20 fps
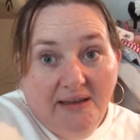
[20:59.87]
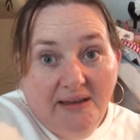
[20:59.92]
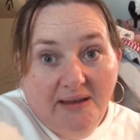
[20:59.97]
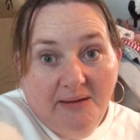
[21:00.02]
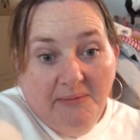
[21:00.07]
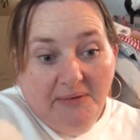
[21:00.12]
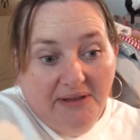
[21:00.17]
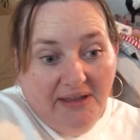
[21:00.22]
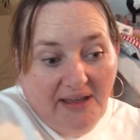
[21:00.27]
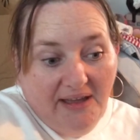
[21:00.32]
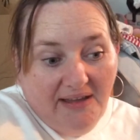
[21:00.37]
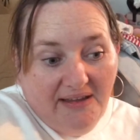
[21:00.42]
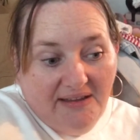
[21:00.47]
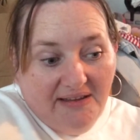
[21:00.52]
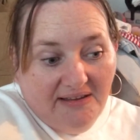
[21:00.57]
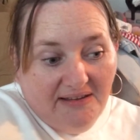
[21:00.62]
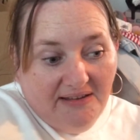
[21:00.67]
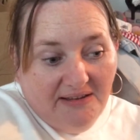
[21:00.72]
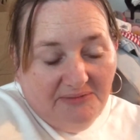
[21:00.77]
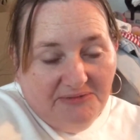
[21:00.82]
But yeah,
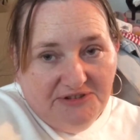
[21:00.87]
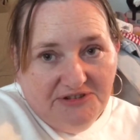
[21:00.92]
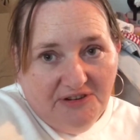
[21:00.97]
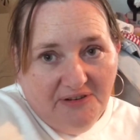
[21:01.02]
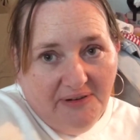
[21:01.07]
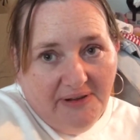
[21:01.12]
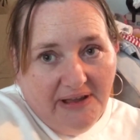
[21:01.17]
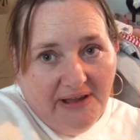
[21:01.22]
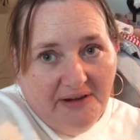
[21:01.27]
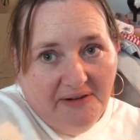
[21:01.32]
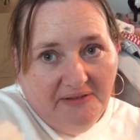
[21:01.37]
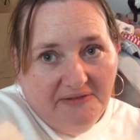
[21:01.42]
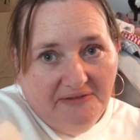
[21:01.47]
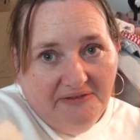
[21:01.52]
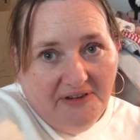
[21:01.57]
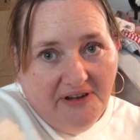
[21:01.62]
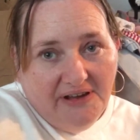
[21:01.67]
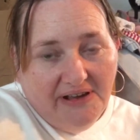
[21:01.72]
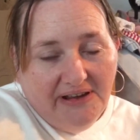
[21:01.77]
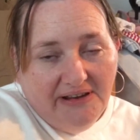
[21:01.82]
I'm sure we'll get on
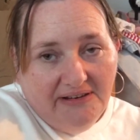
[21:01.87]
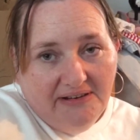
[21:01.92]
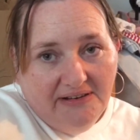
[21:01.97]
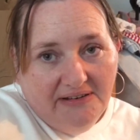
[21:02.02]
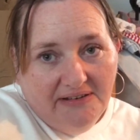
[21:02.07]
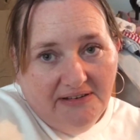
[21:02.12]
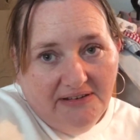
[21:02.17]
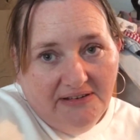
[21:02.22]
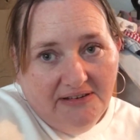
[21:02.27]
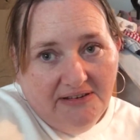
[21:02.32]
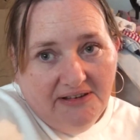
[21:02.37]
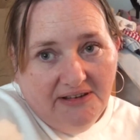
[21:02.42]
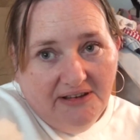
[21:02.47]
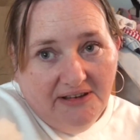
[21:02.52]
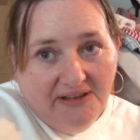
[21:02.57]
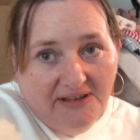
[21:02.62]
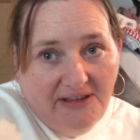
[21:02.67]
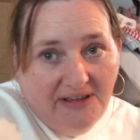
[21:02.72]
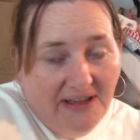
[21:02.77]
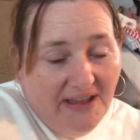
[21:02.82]
fine.
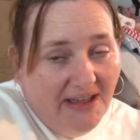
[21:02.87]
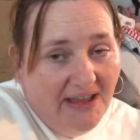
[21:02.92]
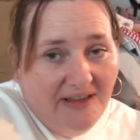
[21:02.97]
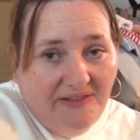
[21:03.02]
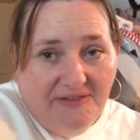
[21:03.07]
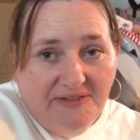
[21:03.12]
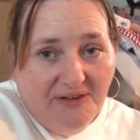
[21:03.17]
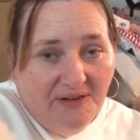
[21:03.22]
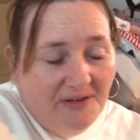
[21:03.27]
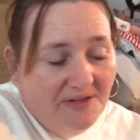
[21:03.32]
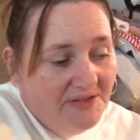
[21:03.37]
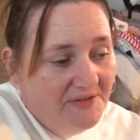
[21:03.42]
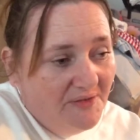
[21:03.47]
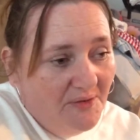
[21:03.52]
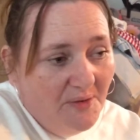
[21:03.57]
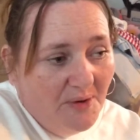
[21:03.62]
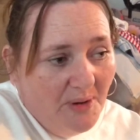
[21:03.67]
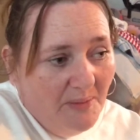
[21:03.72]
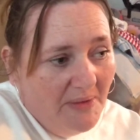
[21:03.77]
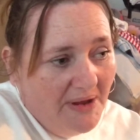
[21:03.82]
If not, they've all got my